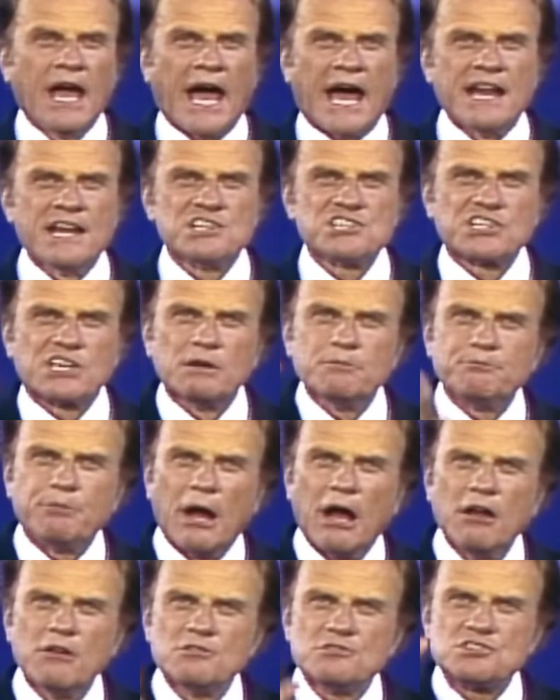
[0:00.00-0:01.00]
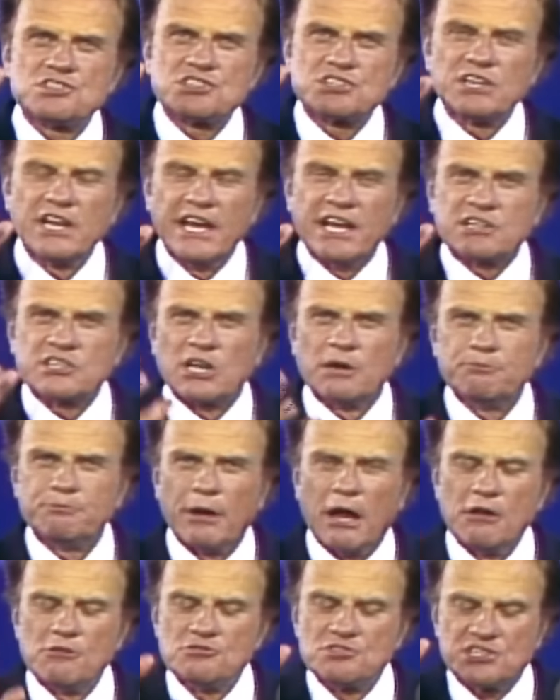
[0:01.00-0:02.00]
And it
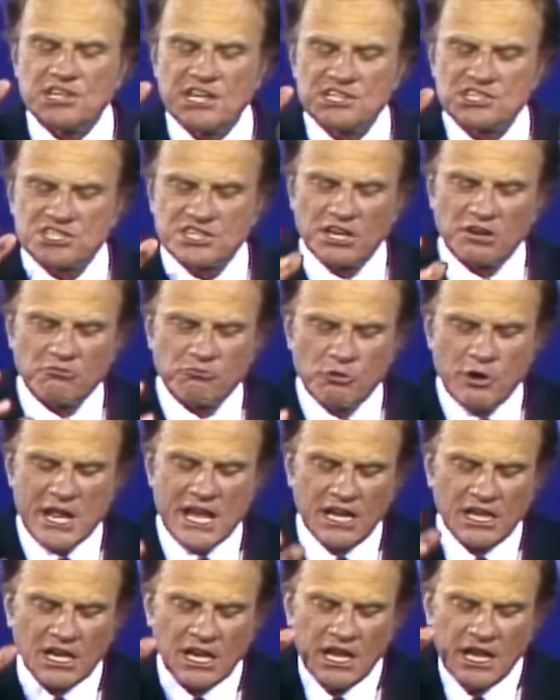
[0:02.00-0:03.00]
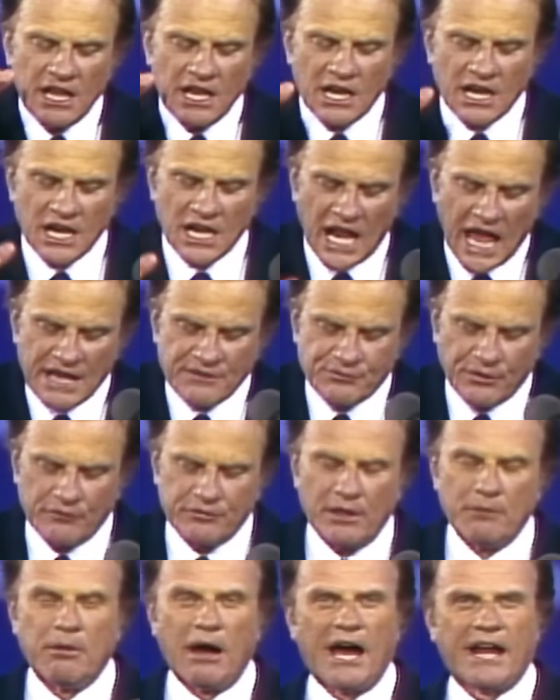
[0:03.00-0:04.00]
composes the real life of
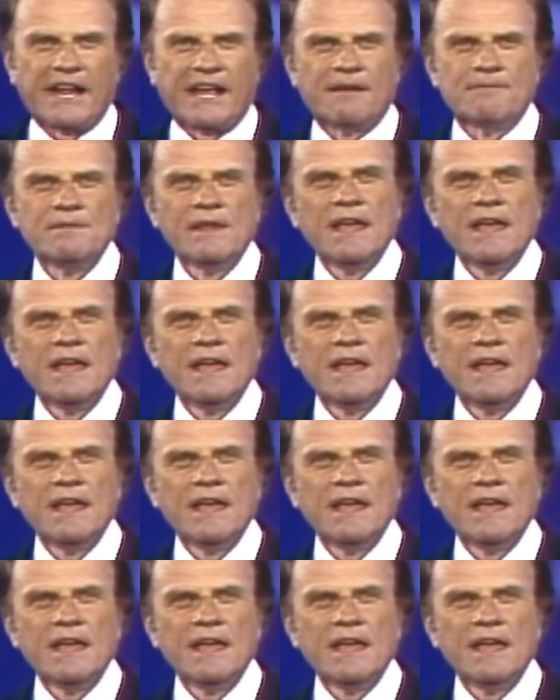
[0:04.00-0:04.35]
the body.